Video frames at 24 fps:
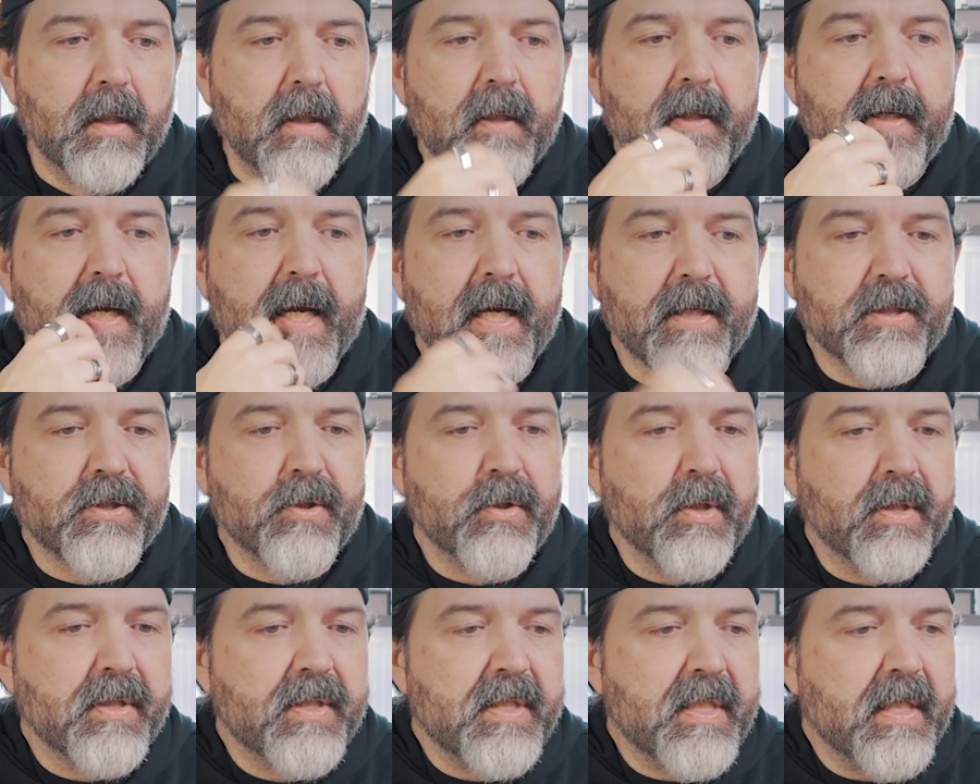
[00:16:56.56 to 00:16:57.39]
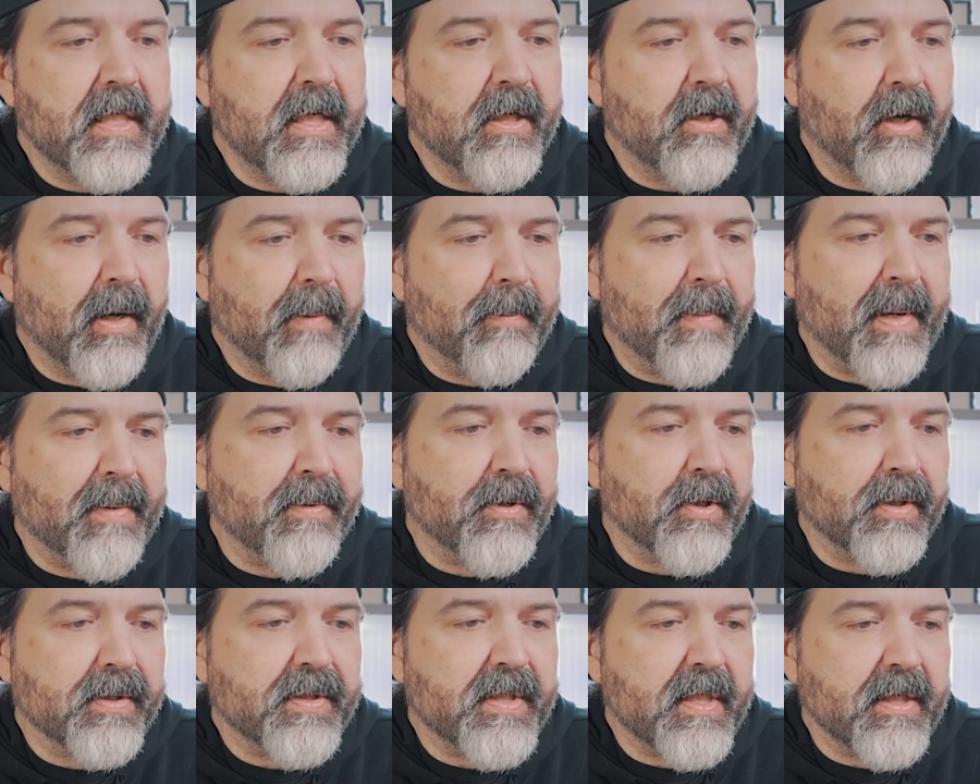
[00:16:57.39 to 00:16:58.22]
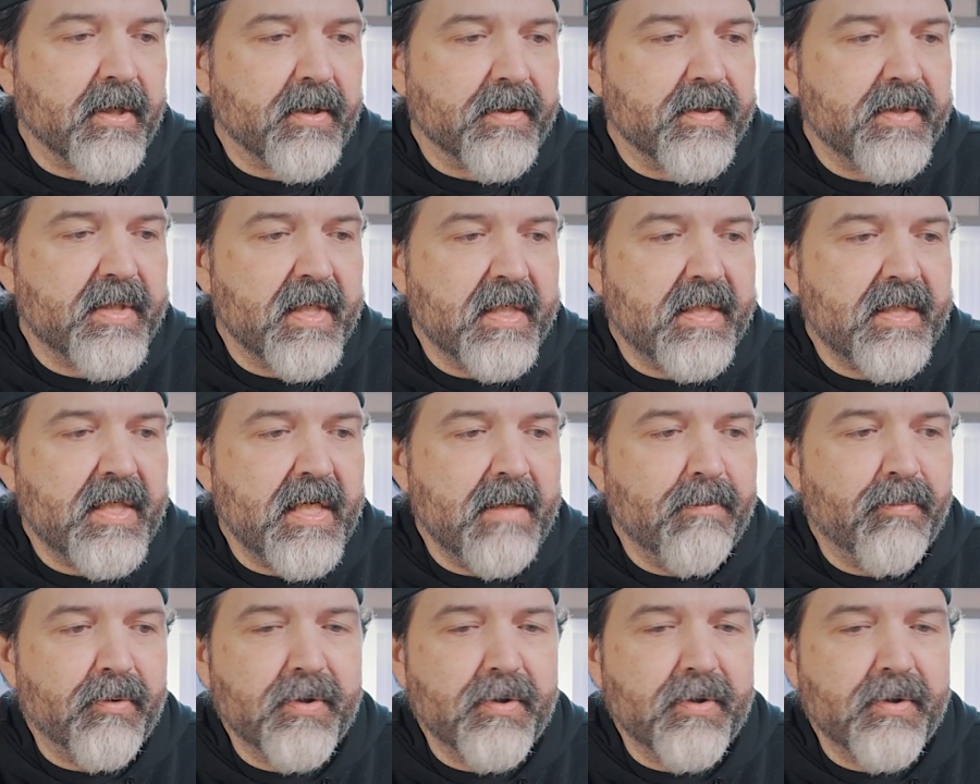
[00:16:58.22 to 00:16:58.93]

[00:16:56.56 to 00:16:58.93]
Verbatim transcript: Yeah, so you can see here, maybe you can see here, sixteen